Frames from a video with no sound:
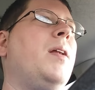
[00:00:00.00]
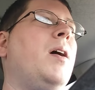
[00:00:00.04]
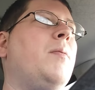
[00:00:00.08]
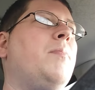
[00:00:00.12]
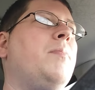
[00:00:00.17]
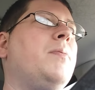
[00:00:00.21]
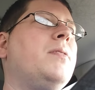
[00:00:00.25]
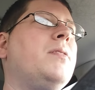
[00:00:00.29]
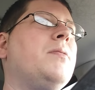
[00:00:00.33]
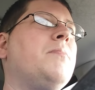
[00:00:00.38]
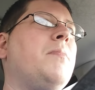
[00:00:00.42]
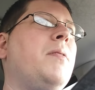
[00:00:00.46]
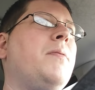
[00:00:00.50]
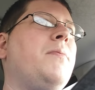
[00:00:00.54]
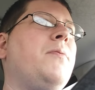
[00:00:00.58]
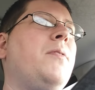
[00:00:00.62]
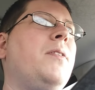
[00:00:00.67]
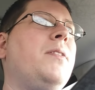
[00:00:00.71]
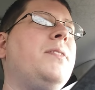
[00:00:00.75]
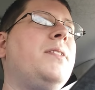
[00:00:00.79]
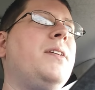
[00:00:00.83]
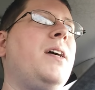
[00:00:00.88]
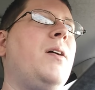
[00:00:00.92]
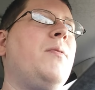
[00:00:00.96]
been helping some of my
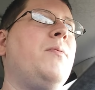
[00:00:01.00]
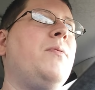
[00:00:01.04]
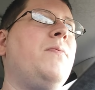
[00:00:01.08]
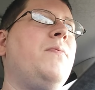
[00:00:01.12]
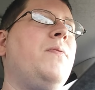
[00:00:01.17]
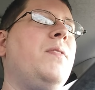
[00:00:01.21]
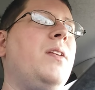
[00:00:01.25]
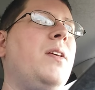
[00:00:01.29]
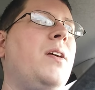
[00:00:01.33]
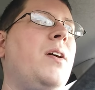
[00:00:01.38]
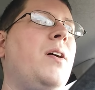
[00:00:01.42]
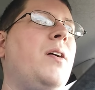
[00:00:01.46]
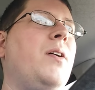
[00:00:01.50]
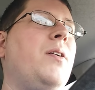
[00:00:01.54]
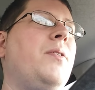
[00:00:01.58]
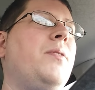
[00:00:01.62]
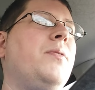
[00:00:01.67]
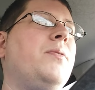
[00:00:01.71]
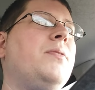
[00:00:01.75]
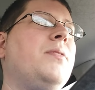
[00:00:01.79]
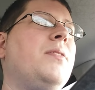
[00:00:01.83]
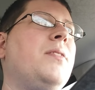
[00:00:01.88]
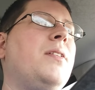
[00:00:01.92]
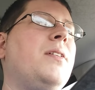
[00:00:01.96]
friends out with
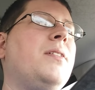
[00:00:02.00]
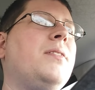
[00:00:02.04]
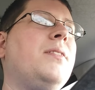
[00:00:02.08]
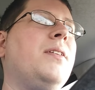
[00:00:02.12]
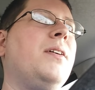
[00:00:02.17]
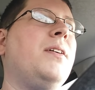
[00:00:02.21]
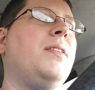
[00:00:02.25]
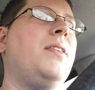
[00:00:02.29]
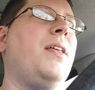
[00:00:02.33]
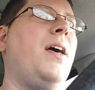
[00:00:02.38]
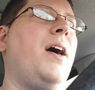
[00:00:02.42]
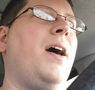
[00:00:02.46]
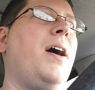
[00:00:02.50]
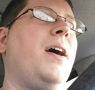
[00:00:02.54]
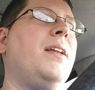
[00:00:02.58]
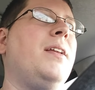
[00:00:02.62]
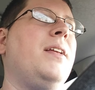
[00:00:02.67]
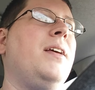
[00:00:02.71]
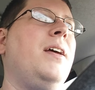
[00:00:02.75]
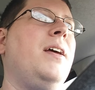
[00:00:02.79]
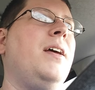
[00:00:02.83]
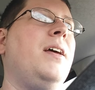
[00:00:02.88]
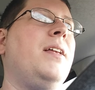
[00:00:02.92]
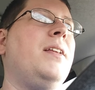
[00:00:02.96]
videos and things like
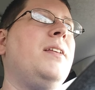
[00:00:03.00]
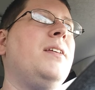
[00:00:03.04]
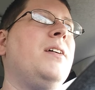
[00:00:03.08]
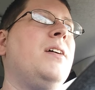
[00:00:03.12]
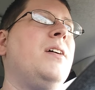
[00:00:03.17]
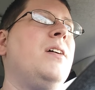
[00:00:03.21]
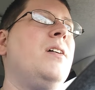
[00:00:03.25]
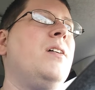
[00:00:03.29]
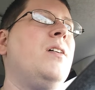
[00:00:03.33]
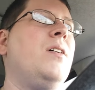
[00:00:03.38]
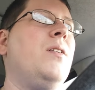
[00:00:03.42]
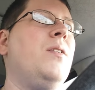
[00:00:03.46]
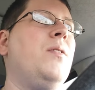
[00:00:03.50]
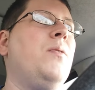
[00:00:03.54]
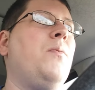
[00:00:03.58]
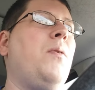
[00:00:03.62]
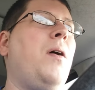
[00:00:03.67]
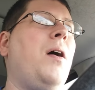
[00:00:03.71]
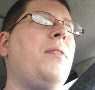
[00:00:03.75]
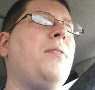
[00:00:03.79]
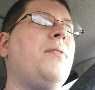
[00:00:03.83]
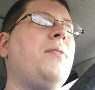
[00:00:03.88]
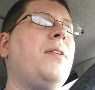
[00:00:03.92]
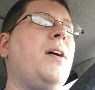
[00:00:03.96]
that. And
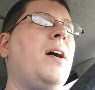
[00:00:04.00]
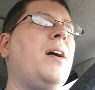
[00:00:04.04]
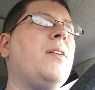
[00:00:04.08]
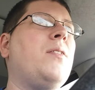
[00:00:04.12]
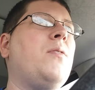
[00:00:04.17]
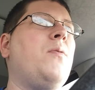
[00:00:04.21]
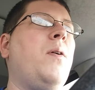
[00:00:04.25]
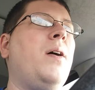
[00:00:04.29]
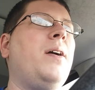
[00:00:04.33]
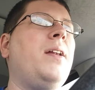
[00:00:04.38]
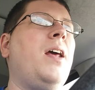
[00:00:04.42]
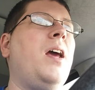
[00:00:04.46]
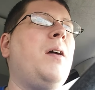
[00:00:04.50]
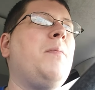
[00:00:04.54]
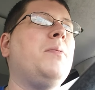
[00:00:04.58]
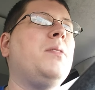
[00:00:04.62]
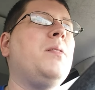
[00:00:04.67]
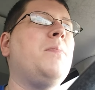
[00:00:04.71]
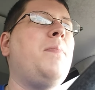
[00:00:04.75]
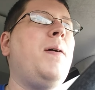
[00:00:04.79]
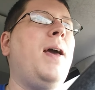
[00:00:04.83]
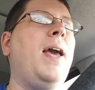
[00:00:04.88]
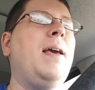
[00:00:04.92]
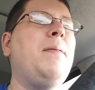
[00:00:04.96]
while they're not quite
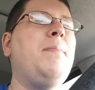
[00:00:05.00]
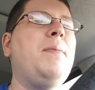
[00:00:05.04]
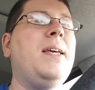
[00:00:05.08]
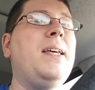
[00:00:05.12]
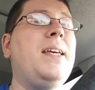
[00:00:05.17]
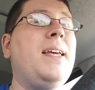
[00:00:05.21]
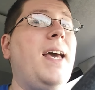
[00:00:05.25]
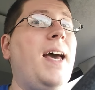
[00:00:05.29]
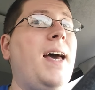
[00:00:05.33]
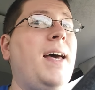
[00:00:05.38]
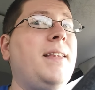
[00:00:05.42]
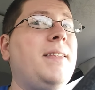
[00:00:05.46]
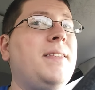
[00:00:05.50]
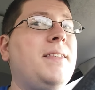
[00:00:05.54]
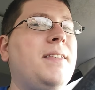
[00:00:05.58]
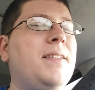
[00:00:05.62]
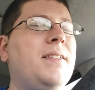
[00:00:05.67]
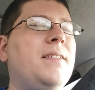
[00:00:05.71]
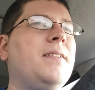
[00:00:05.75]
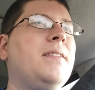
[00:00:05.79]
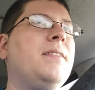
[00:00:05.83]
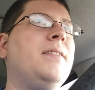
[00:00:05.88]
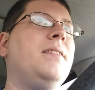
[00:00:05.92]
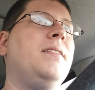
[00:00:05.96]
able to pay me
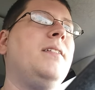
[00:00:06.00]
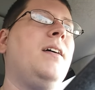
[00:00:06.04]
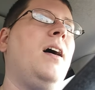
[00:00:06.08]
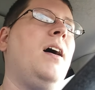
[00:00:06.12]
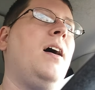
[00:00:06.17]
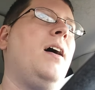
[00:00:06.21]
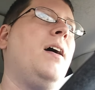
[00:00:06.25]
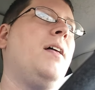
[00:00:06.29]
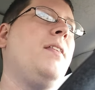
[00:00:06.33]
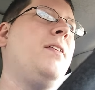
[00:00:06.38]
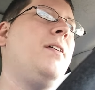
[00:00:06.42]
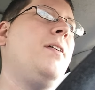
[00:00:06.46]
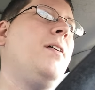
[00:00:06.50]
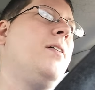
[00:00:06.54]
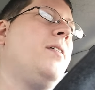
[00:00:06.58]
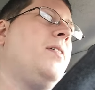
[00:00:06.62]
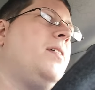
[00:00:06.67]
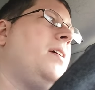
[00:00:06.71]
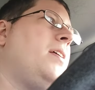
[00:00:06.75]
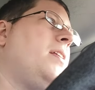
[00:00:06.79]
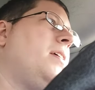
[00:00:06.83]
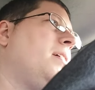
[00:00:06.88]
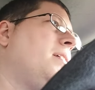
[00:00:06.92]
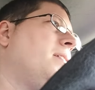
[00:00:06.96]
yet, they
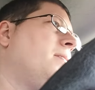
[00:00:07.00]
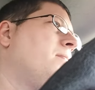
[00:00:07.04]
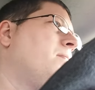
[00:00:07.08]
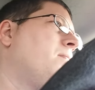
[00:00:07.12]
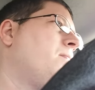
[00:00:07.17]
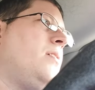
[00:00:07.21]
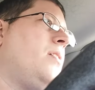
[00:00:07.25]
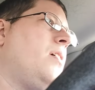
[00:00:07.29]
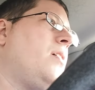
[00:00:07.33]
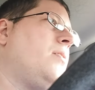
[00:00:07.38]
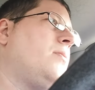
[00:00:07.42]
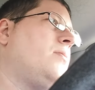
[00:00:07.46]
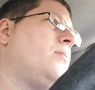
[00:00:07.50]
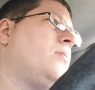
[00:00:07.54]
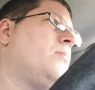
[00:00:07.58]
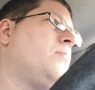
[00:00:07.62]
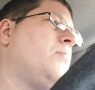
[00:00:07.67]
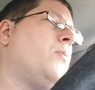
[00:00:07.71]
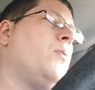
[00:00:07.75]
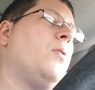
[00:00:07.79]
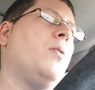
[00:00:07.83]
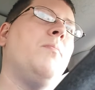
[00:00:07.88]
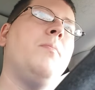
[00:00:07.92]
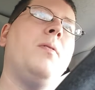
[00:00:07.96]
are getting, you know,
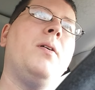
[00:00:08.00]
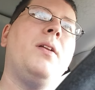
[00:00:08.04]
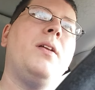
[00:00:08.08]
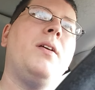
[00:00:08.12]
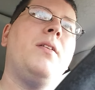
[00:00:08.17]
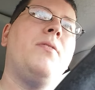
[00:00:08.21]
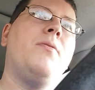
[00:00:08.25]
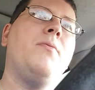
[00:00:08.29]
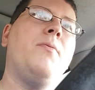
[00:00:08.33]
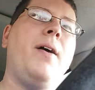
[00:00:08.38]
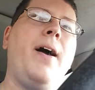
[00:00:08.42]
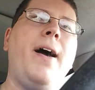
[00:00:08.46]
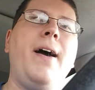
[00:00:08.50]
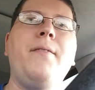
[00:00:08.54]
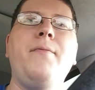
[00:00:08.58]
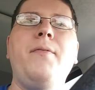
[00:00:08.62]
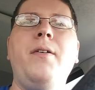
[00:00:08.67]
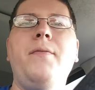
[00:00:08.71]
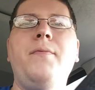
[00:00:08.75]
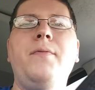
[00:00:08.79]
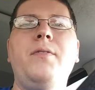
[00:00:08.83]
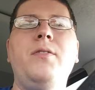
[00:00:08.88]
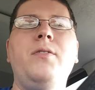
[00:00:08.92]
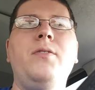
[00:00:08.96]
some more money through
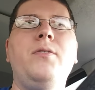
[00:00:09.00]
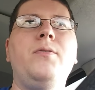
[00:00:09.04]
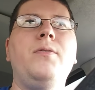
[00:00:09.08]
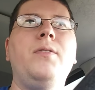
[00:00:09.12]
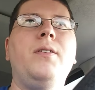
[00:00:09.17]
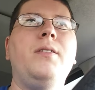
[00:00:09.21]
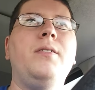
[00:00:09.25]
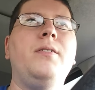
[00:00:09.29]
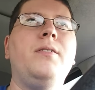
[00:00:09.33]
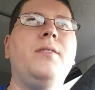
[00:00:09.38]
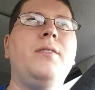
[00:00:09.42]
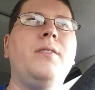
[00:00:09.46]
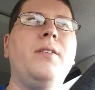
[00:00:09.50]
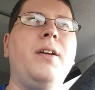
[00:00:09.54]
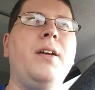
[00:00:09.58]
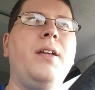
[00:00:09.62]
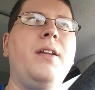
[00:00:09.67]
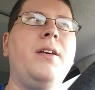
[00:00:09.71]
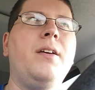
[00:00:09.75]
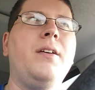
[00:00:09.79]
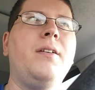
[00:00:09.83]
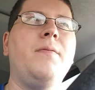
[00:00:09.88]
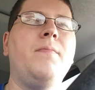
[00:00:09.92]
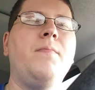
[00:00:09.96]
ad revenue, and they're
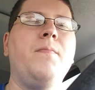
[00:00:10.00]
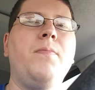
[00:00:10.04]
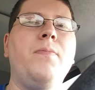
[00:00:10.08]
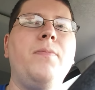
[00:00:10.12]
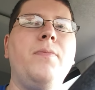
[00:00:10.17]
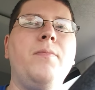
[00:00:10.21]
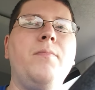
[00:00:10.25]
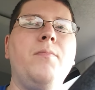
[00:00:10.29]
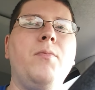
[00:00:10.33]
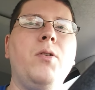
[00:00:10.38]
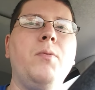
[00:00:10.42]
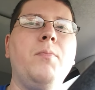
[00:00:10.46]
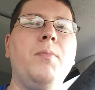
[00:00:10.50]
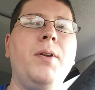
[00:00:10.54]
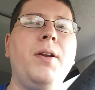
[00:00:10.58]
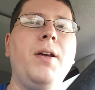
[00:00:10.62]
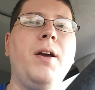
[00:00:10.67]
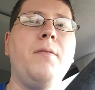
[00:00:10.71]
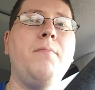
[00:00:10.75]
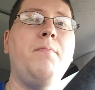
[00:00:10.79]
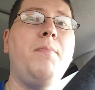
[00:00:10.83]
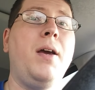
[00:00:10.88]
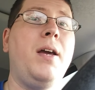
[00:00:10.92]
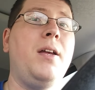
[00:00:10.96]
getting more
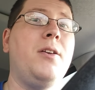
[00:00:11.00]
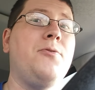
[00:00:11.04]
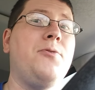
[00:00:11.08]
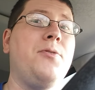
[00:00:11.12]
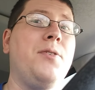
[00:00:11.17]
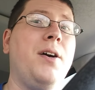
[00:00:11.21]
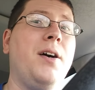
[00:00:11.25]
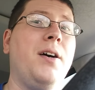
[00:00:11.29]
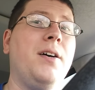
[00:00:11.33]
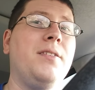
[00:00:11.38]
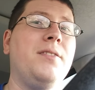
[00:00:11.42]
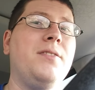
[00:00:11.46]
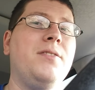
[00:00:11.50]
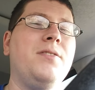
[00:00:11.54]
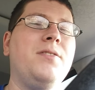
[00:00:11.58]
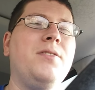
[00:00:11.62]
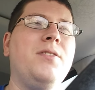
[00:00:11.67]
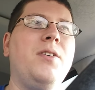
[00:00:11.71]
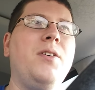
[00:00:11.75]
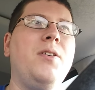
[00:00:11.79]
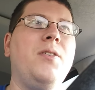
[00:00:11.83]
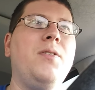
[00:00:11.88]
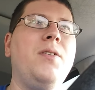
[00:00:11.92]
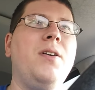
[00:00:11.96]
money on Patreon,
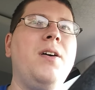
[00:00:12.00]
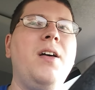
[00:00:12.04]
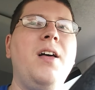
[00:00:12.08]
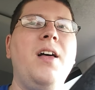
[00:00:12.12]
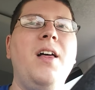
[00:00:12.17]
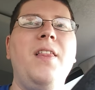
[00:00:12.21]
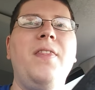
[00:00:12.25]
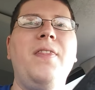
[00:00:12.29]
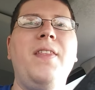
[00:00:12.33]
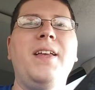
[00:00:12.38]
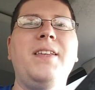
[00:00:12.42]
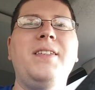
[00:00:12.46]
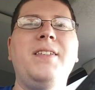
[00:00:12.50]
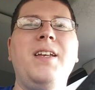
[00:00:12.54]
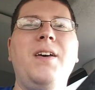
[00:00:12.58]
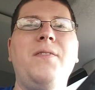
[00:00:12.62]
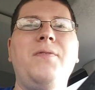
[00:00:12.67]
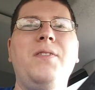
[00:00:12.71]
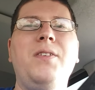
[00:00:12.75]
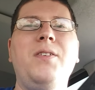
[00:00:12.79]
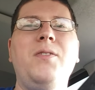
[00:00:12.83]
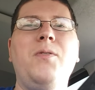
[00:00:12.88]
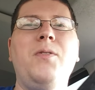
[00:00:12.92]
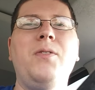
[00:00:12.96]
so that's
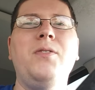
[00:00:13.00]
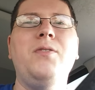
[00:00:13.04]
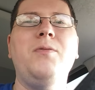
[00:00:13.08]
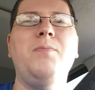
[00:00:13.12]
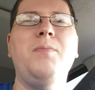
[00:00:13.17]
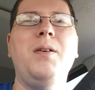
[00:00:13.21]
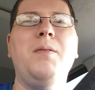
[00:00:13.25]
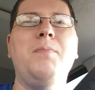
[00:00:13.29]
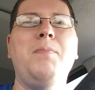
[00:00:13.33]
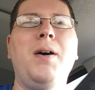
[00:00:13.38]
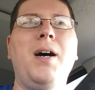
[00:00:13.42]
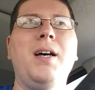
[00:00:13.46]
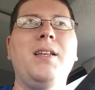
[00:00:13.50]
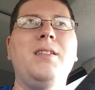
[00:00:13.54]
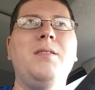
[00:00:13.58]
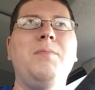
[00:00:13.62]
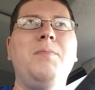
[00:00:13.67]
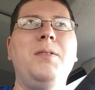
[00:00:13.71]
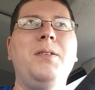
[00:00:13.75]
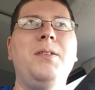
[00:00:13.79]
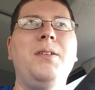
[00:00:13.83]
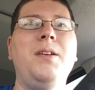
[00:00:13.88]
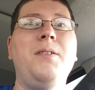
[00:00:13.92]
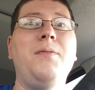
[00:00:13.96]
definitely going to be a
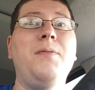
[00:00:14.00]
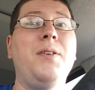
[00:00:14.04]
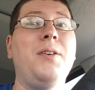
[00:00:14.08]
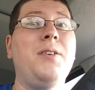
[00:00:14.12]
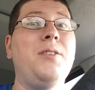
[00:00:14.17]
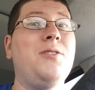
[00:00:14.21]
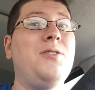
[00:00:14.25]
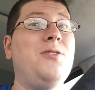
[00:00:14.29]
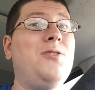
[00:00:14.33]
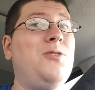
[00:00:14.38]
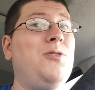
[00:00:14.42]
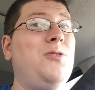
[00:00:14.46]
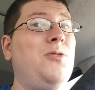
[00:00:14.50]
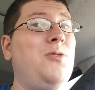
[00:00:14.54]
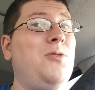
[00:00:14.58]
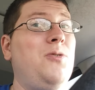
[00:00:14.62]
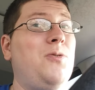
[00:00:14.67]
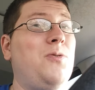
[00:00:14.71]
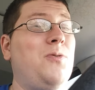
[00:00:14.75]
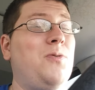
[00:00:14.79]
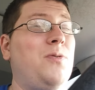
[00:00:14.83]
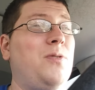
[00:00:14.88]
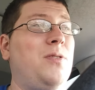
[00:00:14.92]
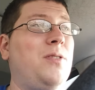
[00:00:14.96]
possibility very
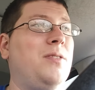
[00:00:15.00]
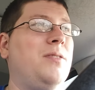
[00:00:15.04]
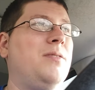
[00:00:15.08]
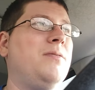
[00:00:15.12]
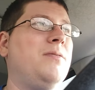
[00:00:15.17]
soon.